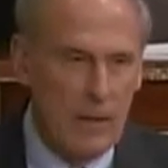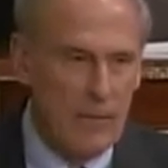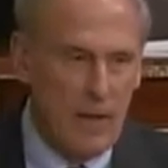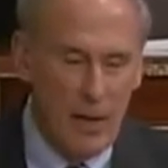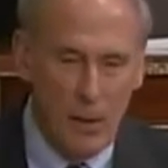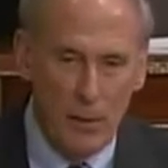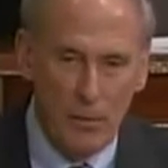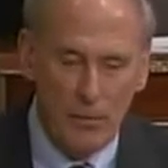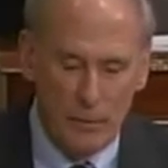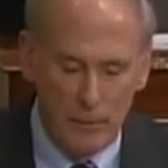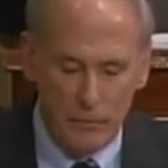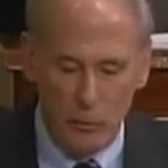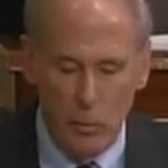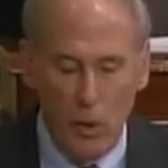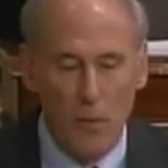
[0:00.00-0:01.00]

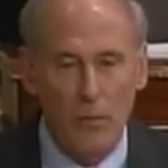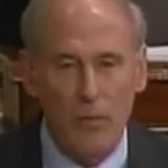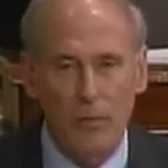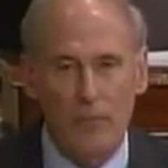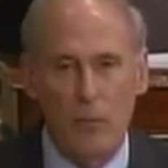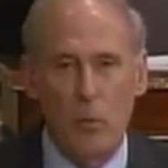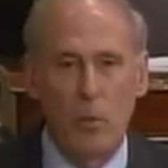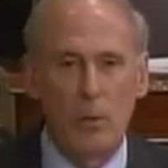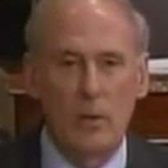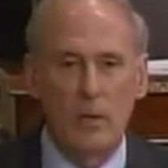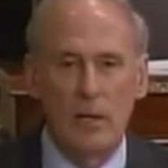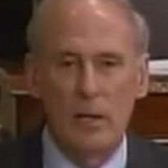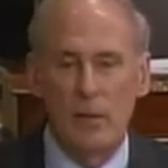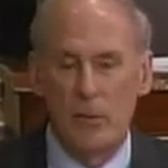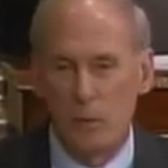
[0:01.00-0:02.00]
health, growth for
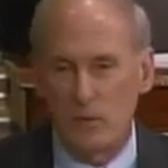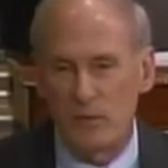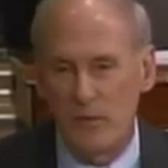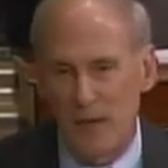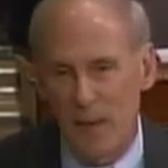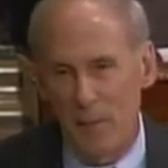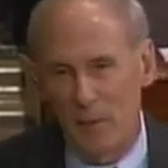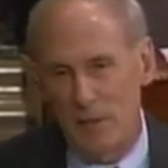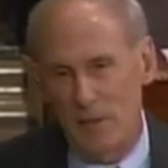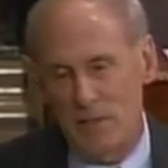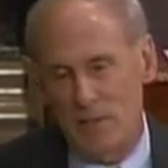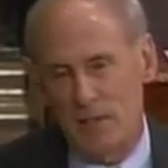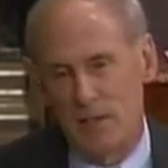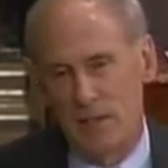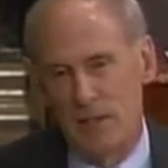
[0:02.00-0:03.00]
those
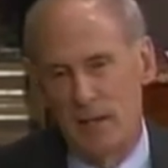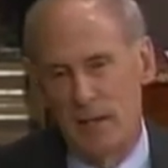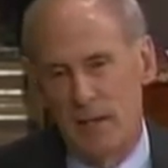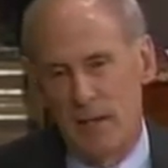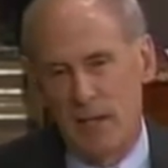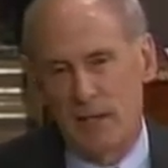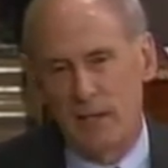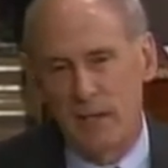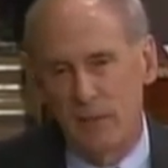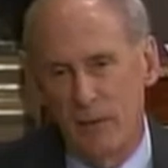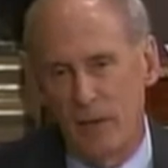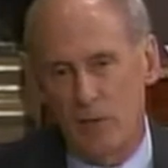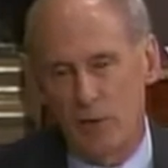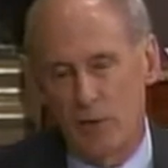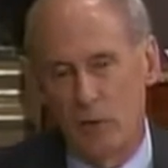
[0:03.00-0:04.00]
families, and give
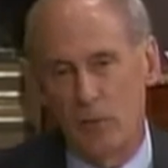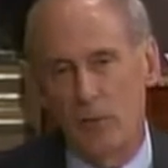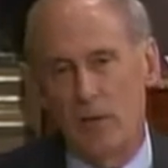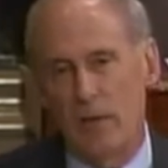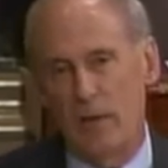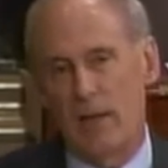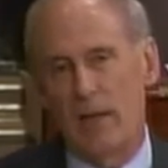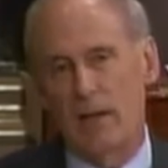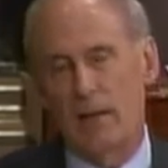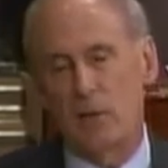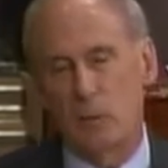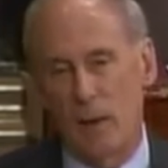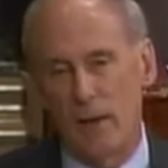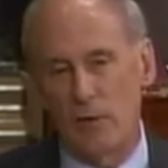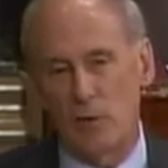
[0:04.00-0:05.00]
our children and our
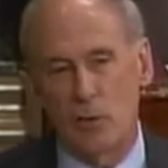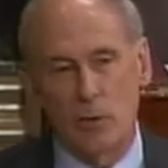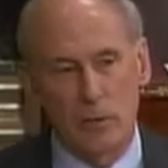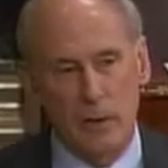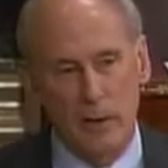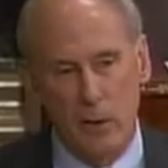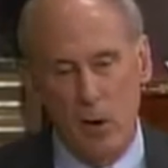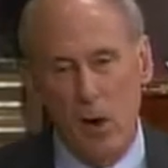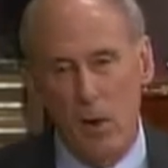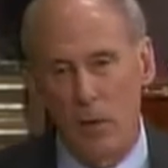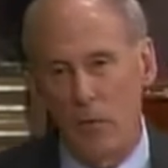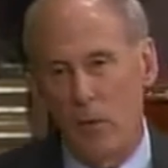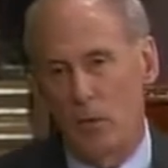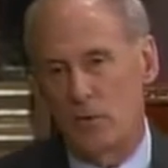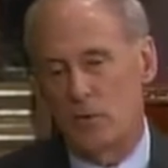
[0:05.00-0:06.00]
grandchildren and all
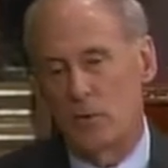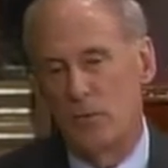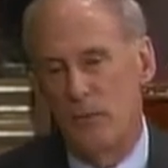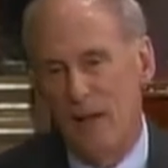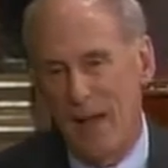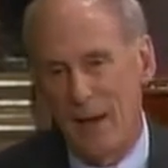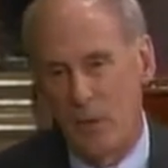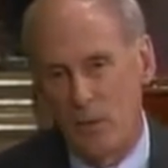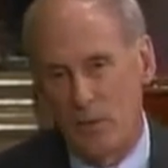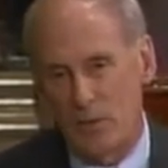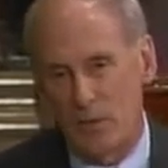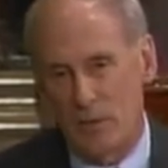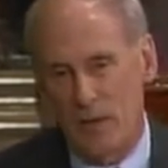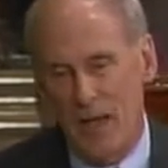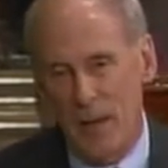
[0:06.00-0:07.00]
those who follow
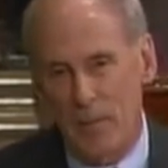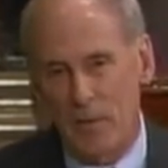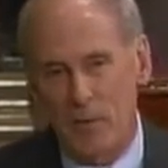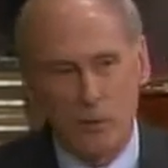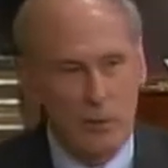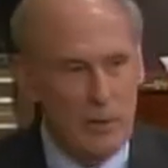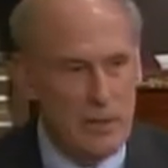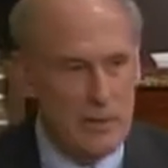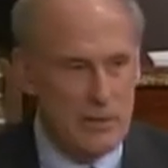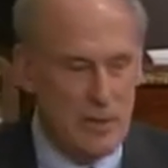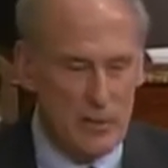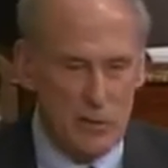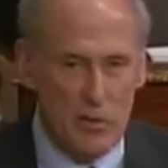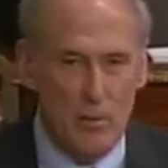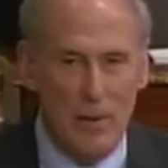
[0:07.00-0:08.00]
us the opportunities
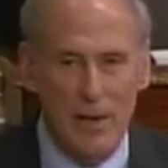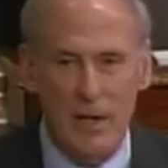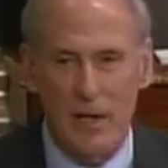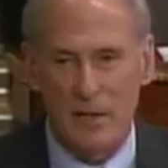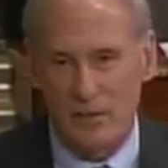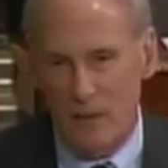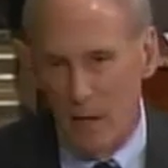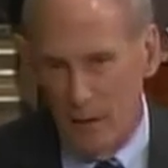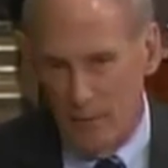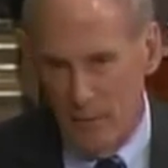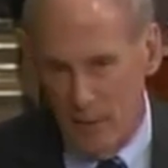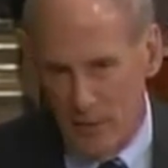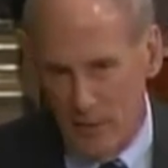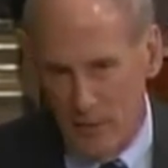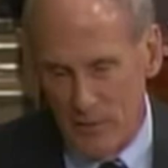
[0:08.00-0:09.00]
that so many of
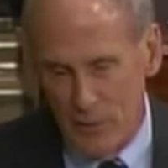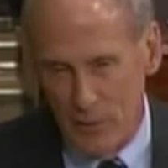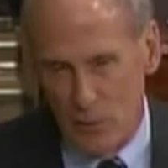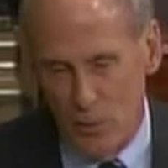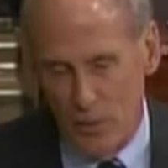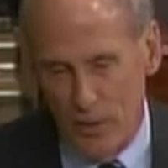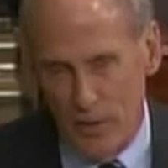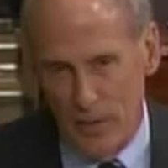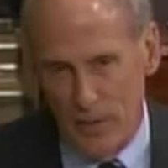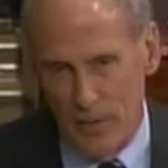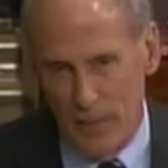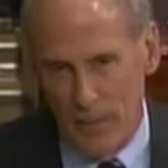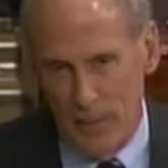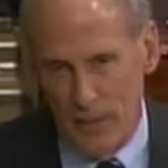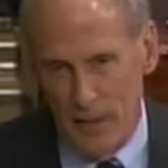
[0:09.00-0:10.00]
us have enjoyed.
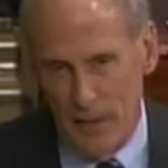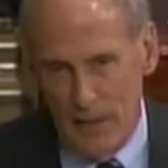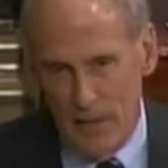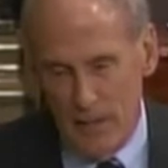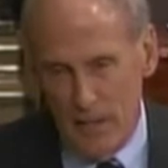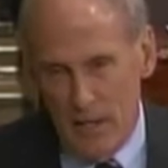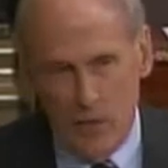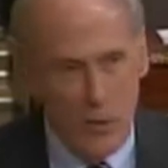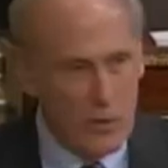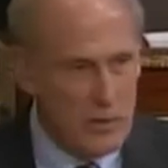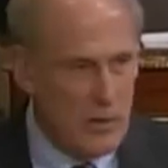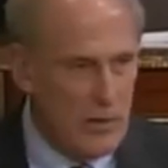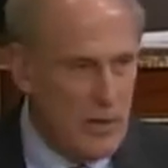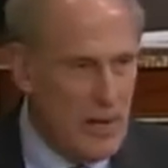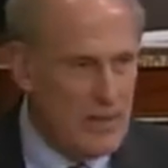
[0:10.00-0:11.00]

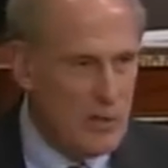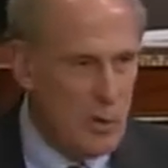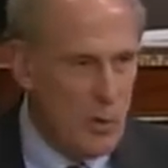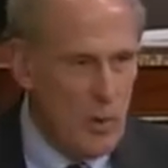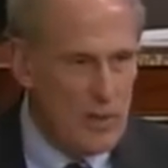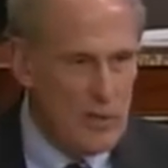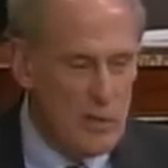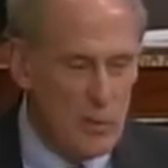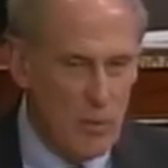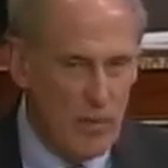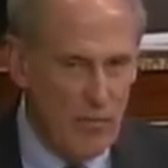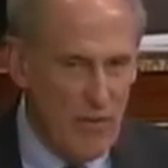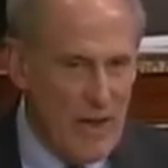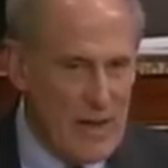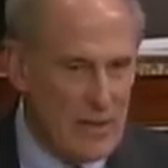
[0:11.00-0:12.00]
Those are the consequences we
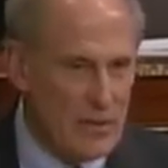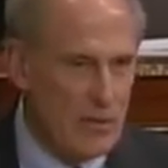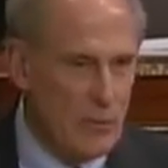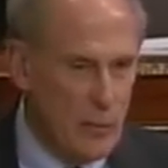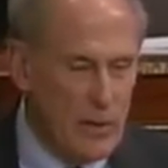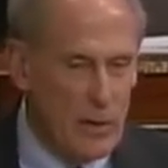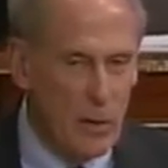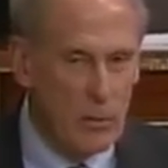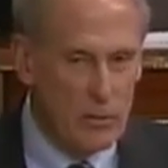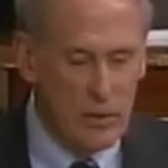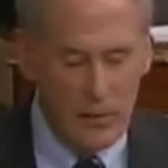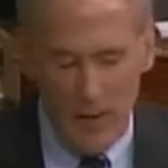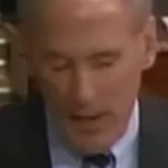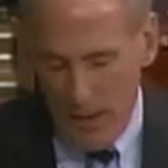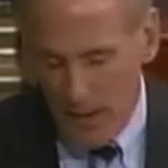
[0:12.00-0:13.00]
face if we don't
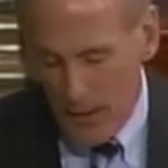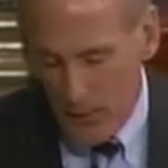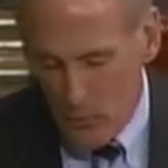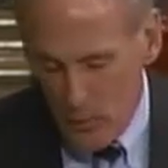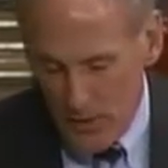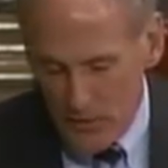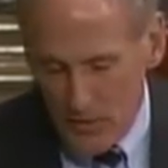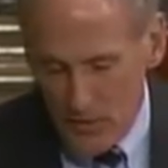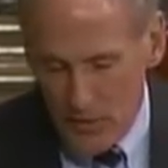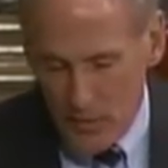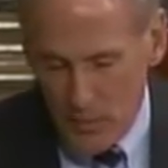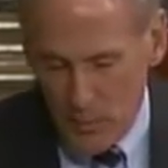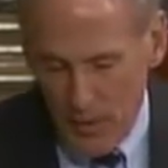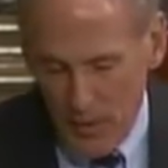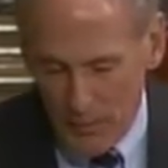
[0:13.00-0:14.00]
today address these
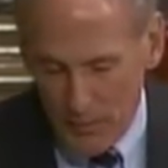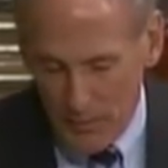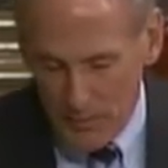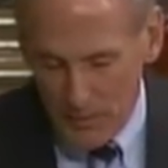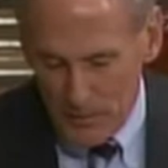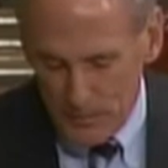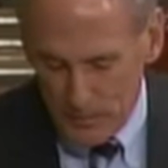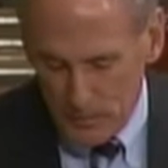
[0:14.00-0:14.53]
problems.